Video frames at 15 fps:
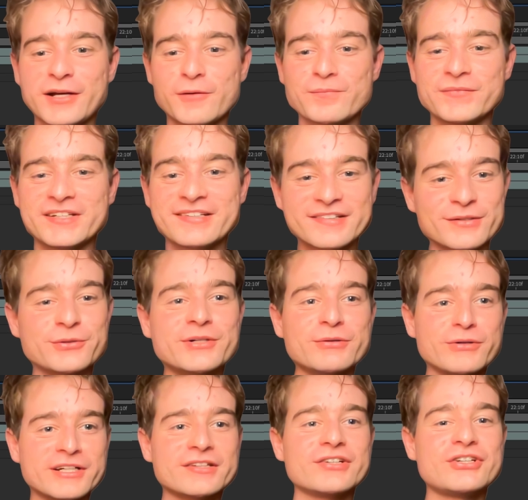This is all I
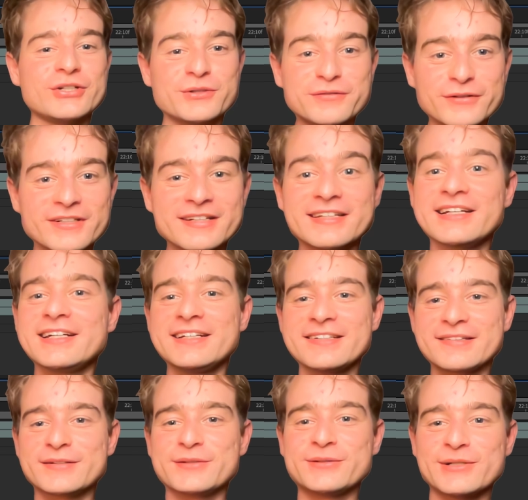wanted to show for today,
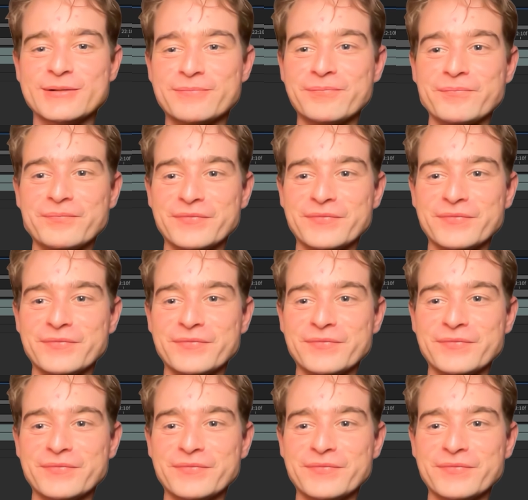so I'm